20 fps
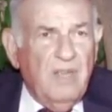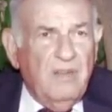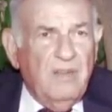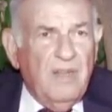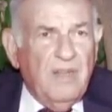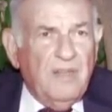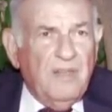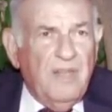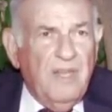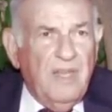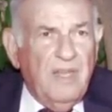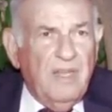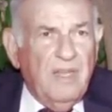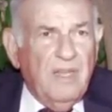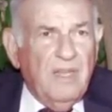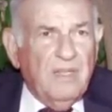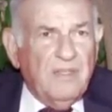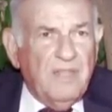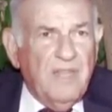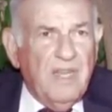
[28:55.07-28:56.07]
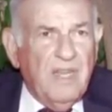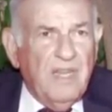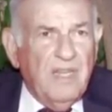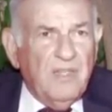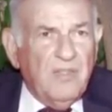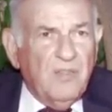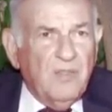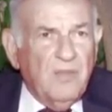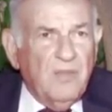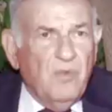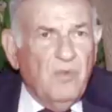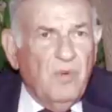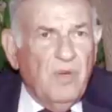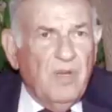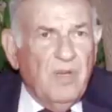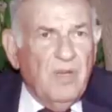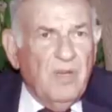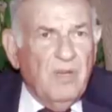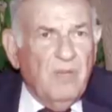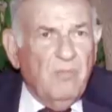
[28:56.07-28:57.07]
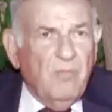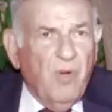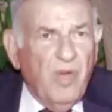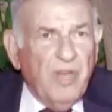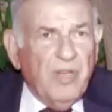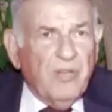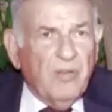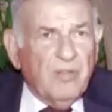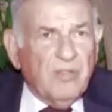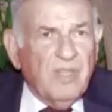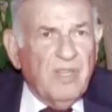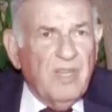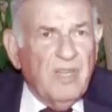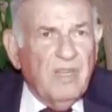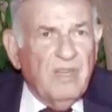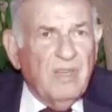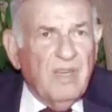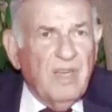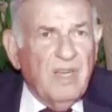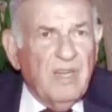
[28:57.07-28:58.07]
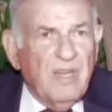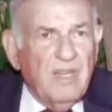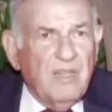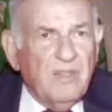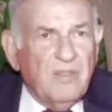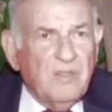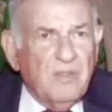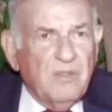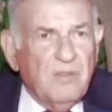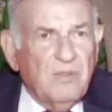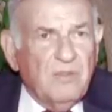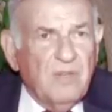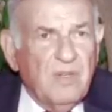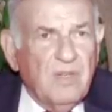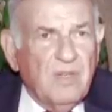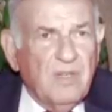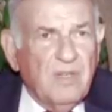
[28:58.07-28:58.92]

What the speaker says: that they take into boycotting and into